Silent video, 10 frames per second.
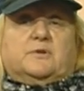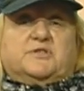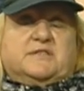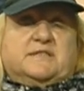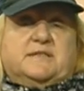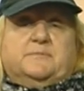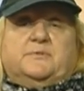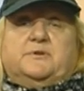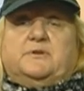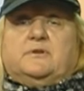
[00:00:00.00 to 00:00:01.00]
just
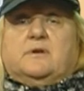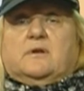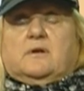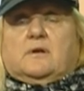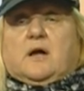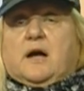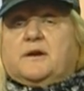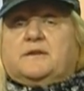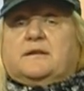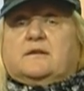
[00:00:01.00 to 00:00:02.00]
simply
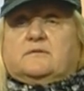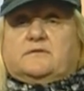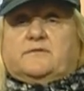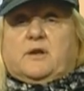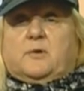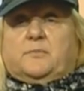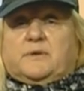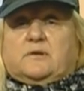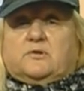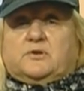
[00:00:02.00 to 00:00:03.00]
are in a
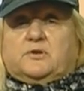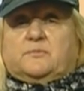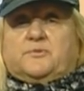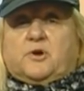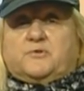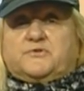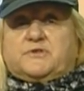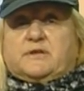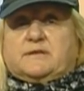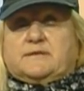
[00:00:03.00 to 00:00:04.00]
development learning
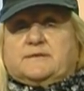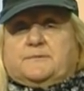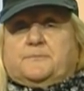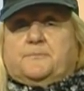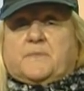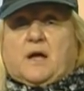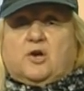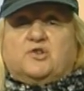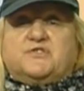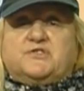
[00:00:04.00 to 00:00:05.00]
process are
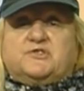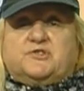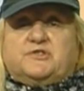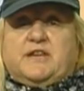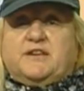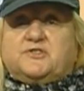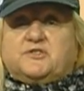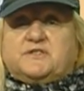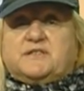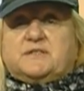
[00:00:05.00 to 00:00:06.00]
considered
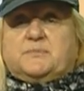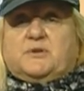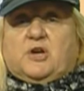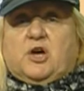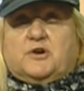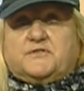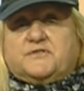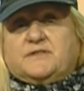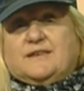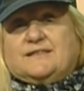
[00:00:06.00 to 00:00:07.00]
dangerous just
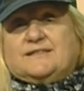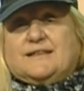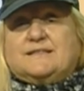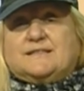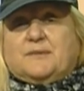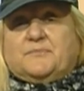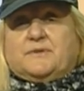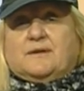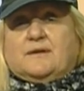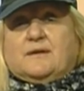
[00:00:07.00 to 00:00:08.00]
because they said
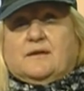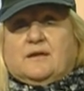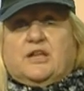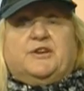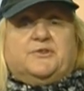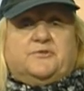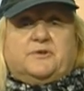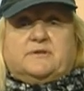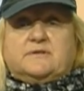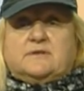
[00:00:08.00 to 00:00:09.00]
something ignorant.